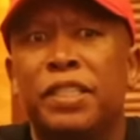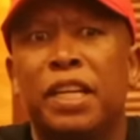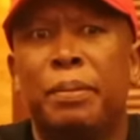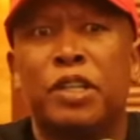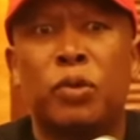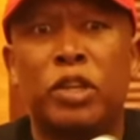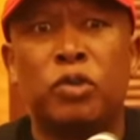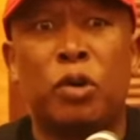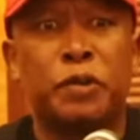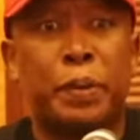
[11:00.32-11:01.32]
president must go
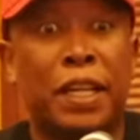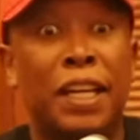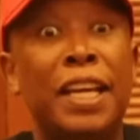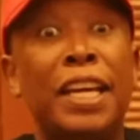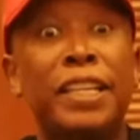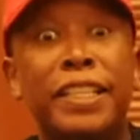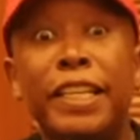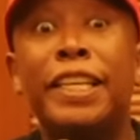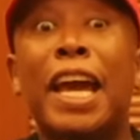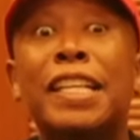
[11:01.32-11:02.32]
into a hospital.
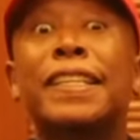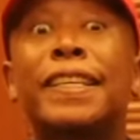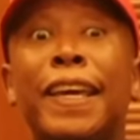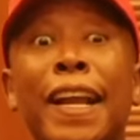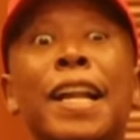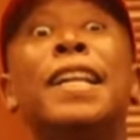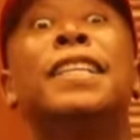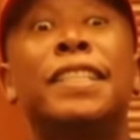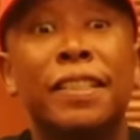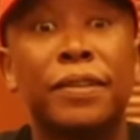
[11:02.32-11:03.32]
She gets
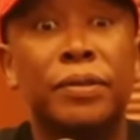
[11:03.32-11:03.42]
killed